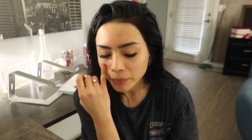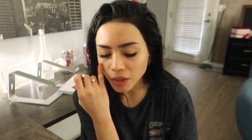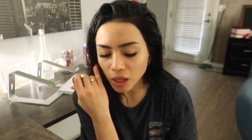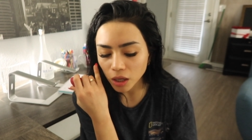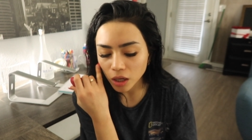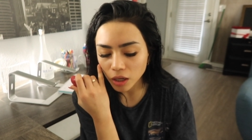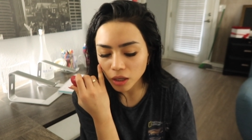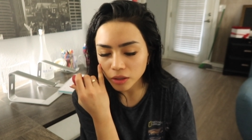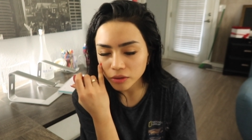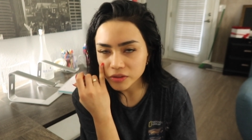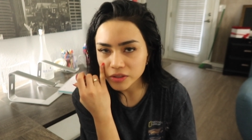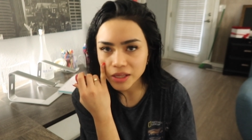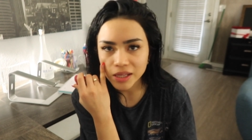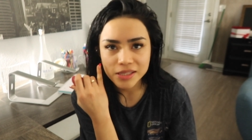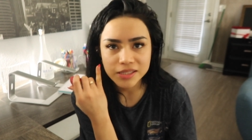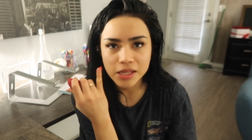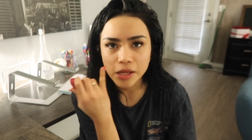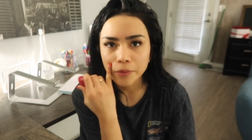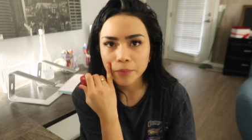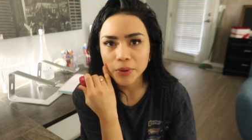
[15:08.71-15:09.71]
uh, to
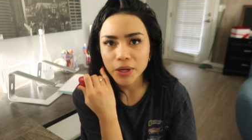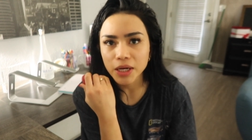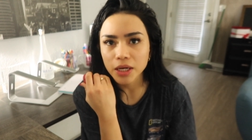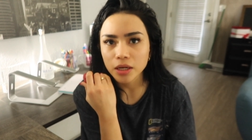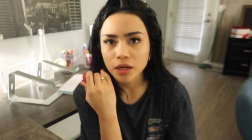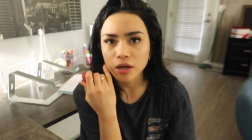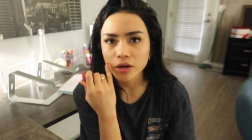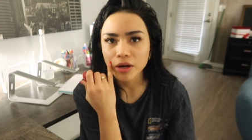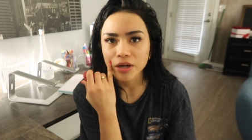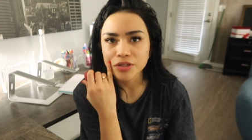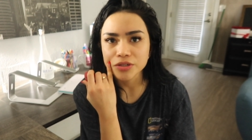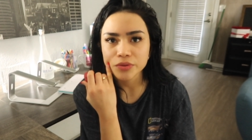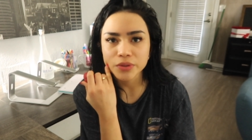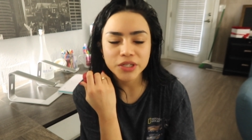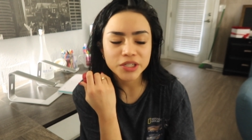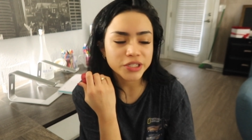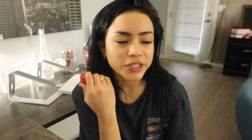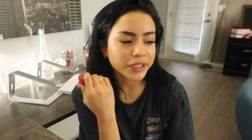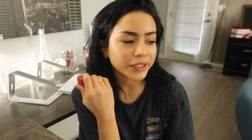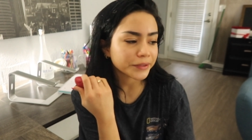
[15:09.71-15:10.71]
like celebrate our
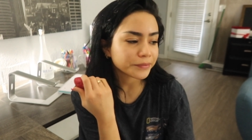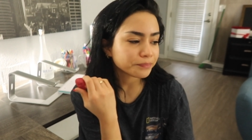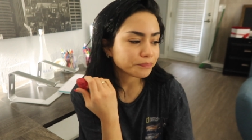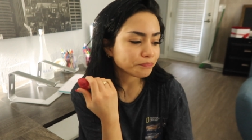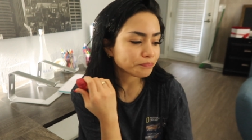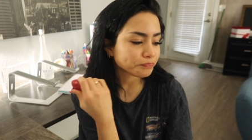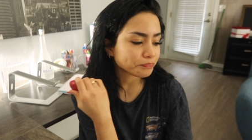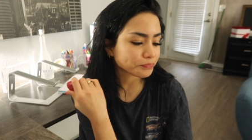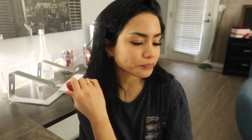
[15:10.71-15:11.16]
graduation